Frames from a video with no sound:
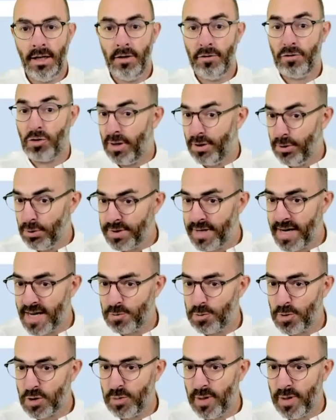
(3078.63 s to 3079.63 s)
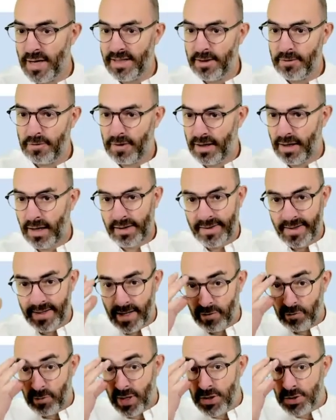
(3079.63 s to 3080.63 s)
From a use case perspective, I think
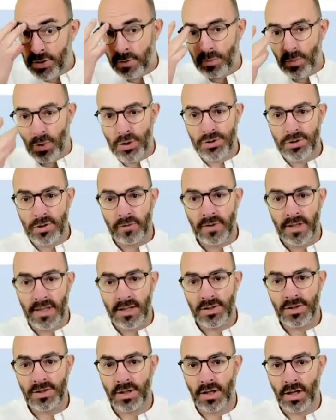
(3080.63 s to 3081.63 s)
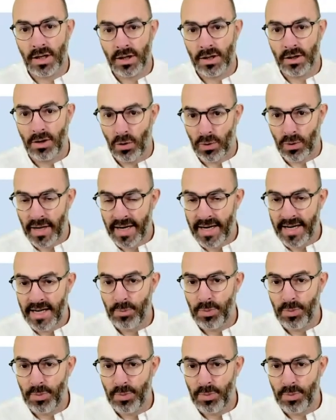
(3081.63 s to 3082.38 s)
I've mentioned most of these already,